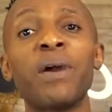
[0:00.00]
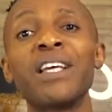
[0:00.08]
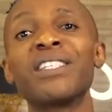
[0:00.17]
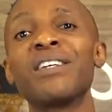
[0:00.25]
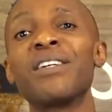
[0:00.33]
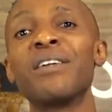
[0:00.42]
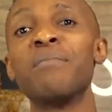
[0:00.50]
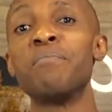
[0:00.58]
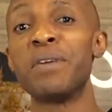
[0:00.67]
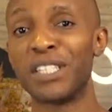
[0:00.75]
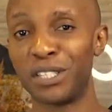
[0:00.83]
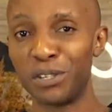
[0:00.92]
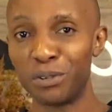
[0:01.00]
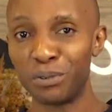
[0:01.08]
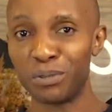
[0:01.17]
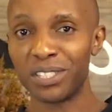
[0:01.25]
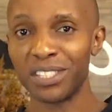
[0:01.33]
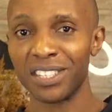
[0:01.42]
based on
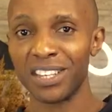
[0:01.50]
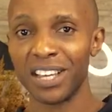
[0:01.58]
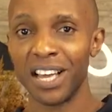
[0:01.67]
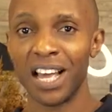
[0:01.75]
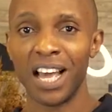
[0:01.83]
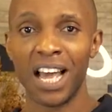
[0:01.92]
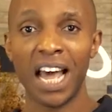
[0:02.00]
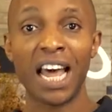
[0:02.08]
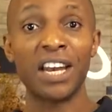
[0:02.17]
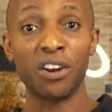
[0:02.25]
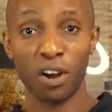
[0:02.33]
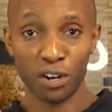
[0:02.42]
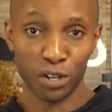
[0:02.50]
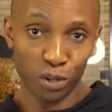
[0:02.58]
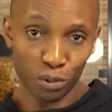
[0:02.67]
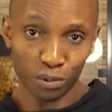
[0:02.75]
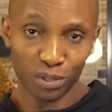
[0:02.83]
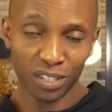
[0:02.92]
misuse and
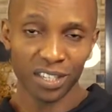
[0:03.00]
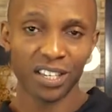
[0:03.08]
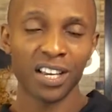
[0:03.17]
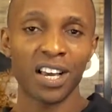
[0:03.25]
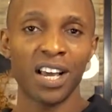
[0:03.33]
non-use,